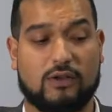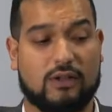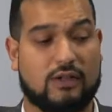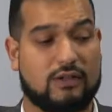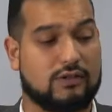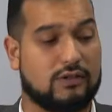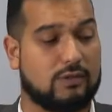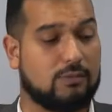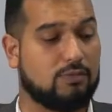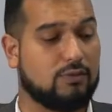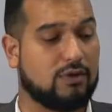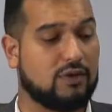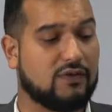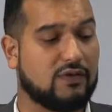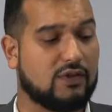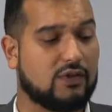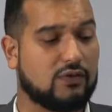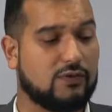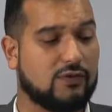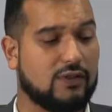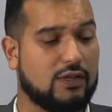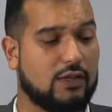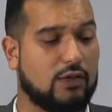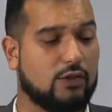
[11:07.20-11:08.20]
this in
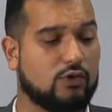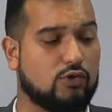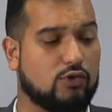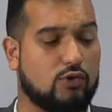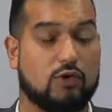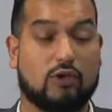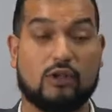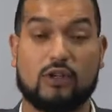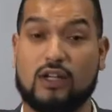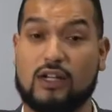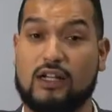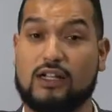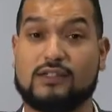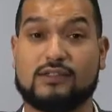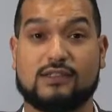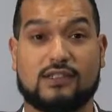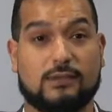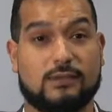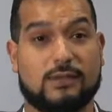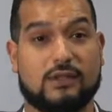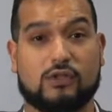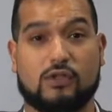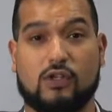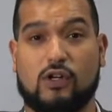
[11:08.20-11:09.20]
previous videos. You're gonna see
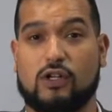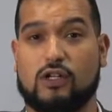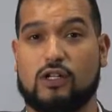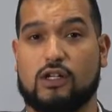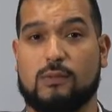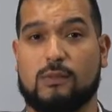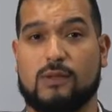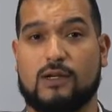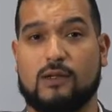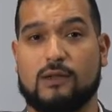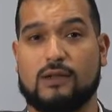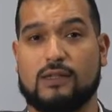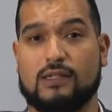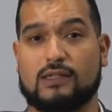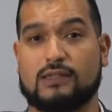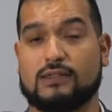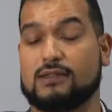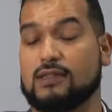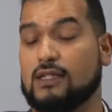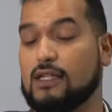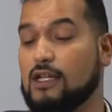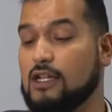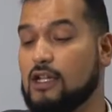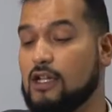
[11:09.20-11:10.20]
me talking about
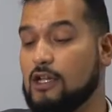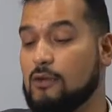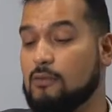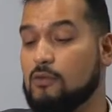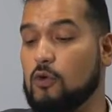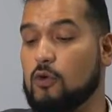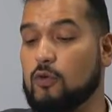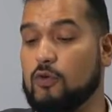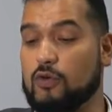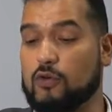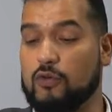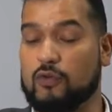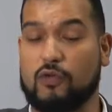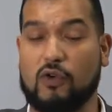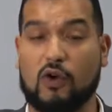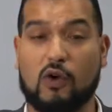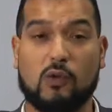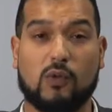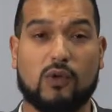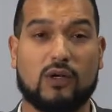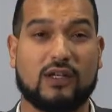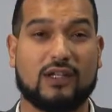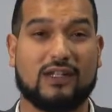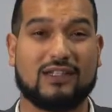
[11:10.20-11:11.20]
this moving
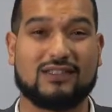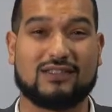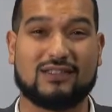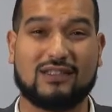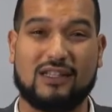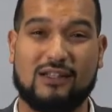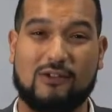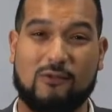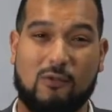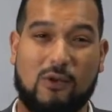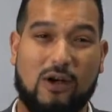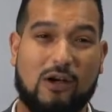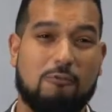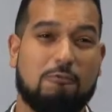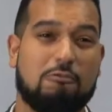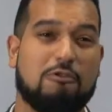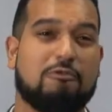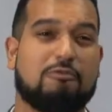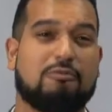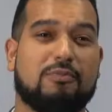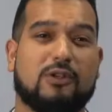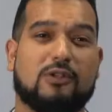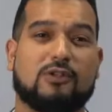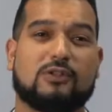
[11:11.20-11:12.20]
forward. It's what
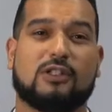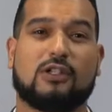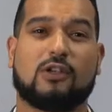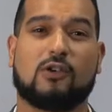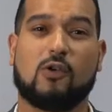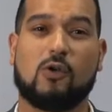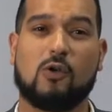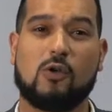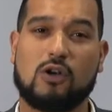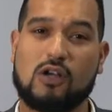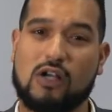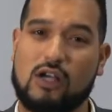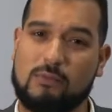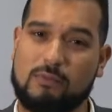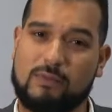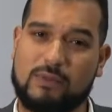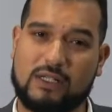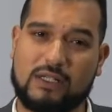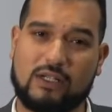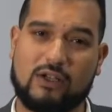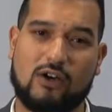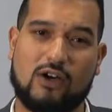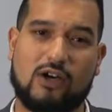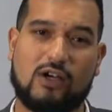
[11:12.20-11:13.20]
we've built our whole
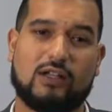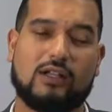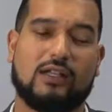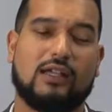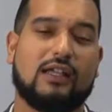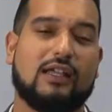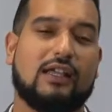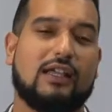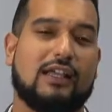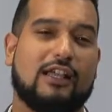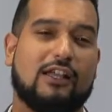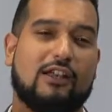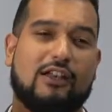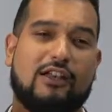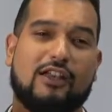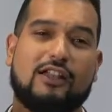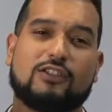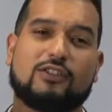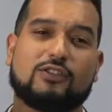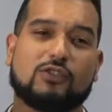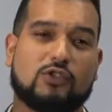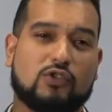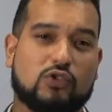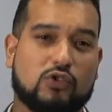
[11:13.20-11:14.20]
company on, and
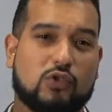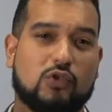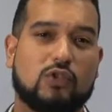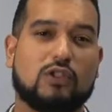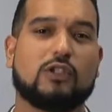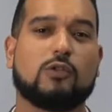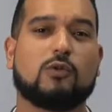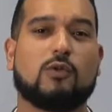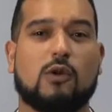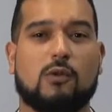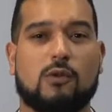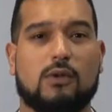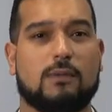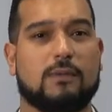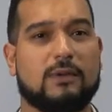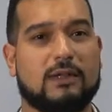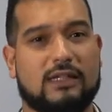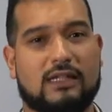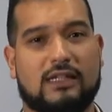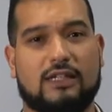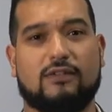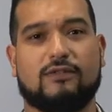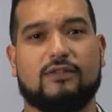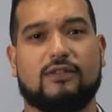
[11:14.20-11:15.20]
it's truly what we
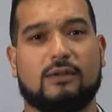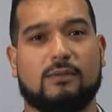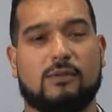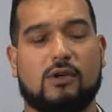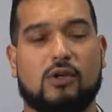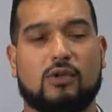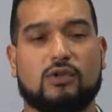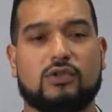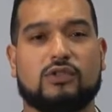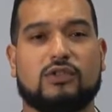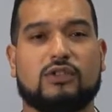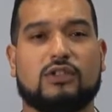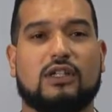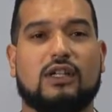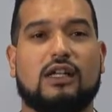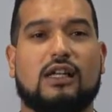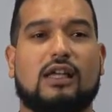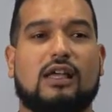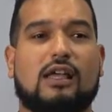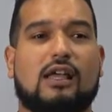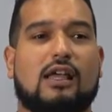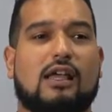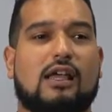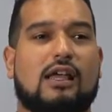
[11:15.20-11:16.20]
believe the most.
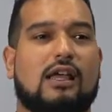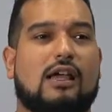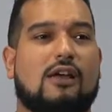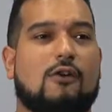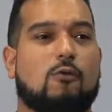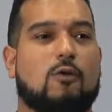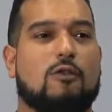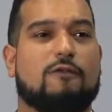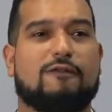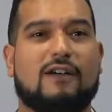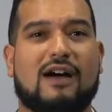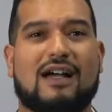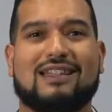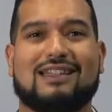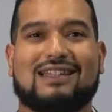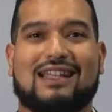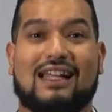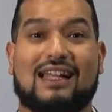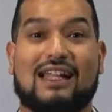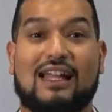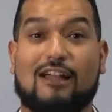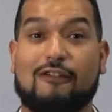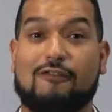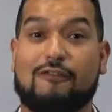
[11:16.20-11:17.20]
We find
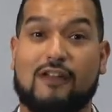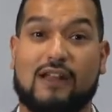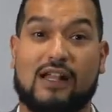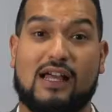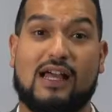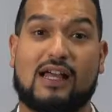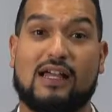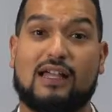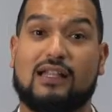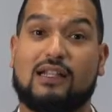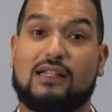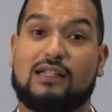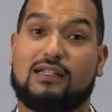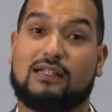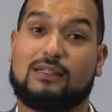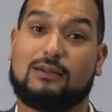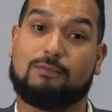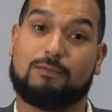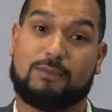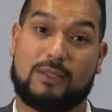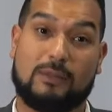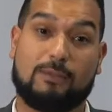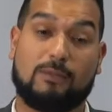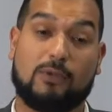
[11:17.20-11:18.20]
that F&I
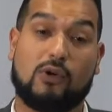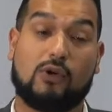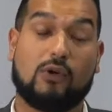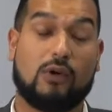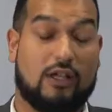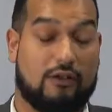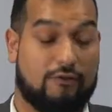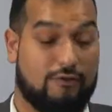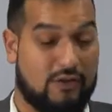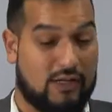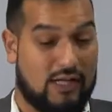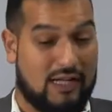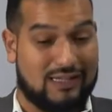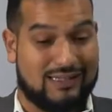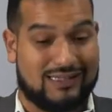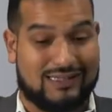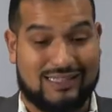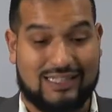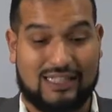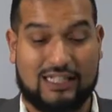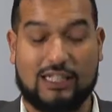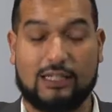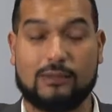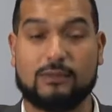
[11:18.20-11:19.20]
people, F&I
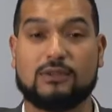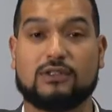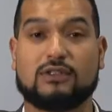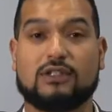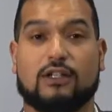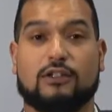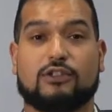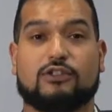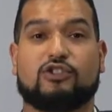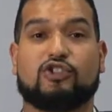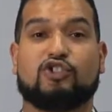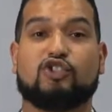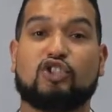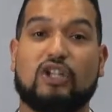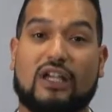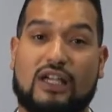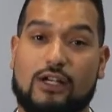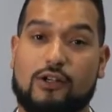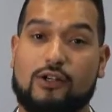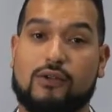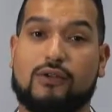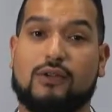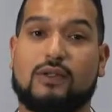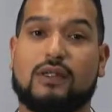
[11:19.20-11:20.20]
teams are
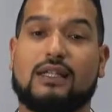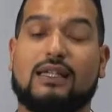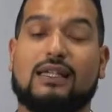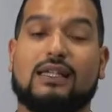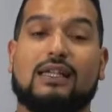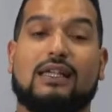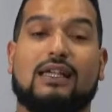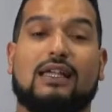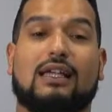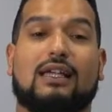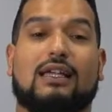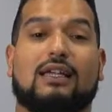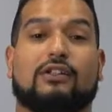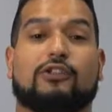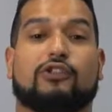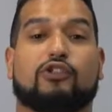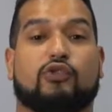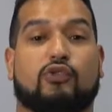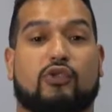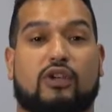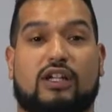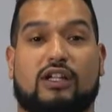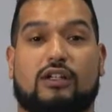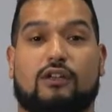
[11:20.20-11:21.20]
generally
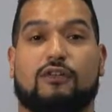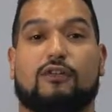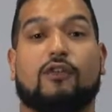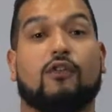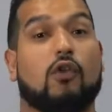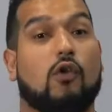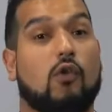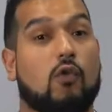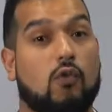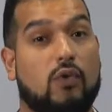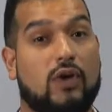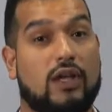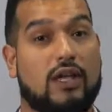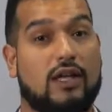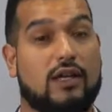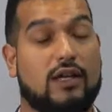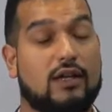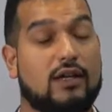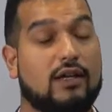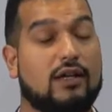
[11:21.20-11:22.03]
trained for a week,